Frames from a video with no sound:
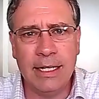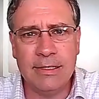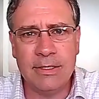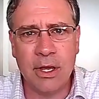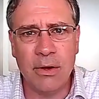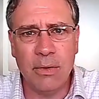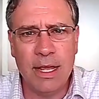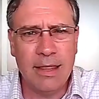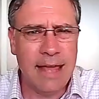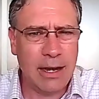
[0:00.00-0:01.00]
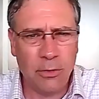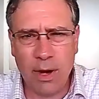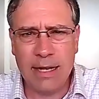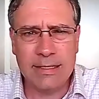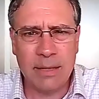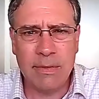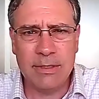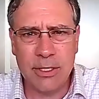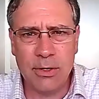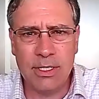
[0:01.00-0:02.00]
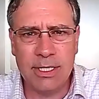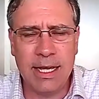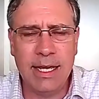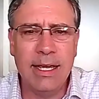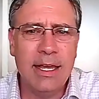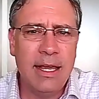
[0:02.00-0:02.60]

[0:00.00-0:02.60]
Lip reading: And so that created some uncertainty.